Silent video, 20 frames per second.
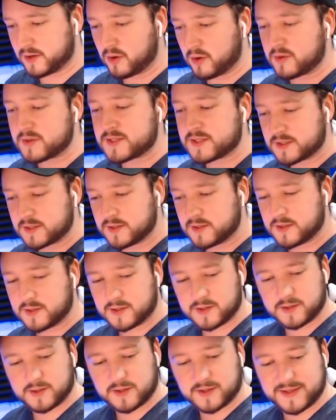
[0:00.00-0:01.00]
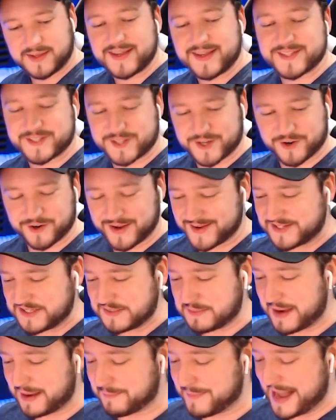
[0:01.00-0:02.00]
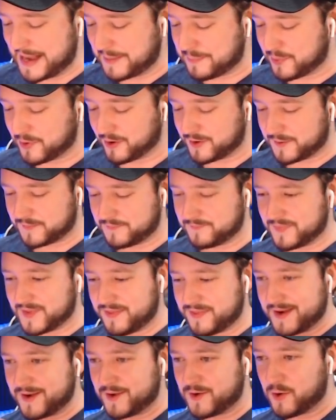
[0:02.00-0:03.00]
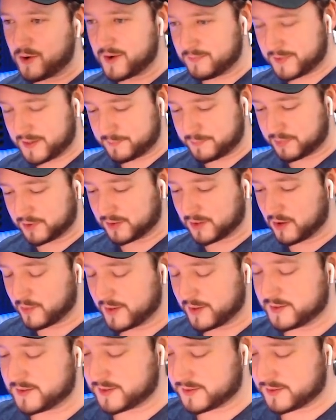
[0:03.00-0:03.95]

goes easier into my MacBook than going, like, below it.